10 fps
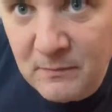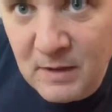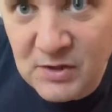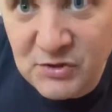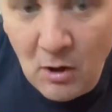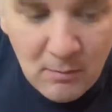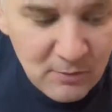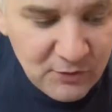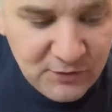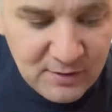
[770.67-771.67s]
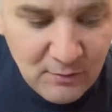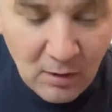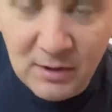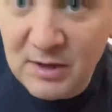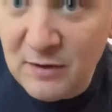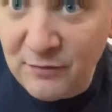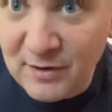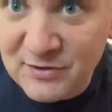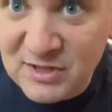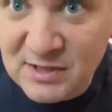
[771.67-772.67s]
It's almost, the only
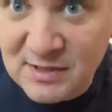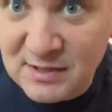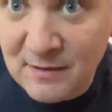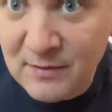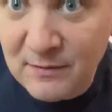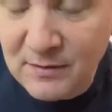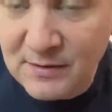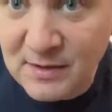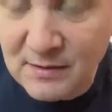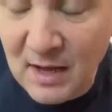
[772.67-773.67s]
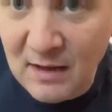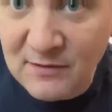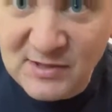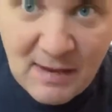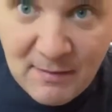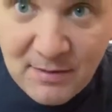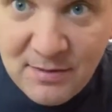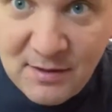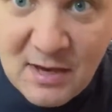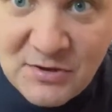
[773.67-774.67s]
difference is the
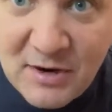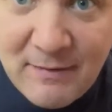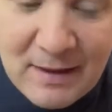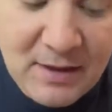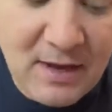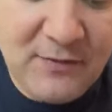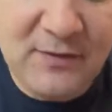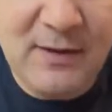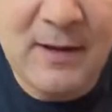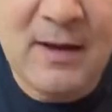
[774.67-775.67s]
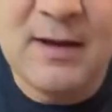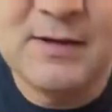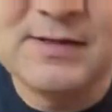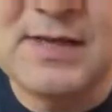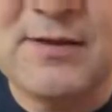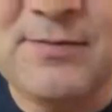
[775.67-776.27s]
seventh interval, yes. Instead,